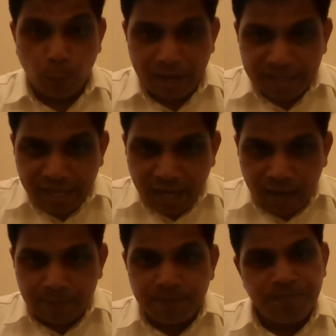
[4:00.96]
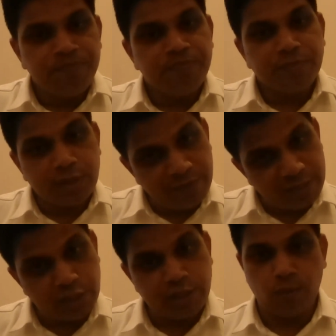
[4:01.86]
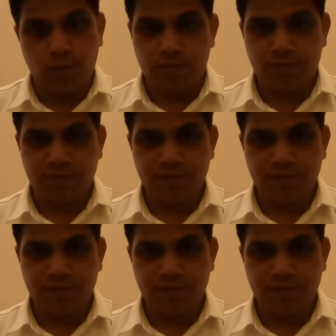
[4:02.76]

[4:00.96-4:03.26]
the way they come, the way they go.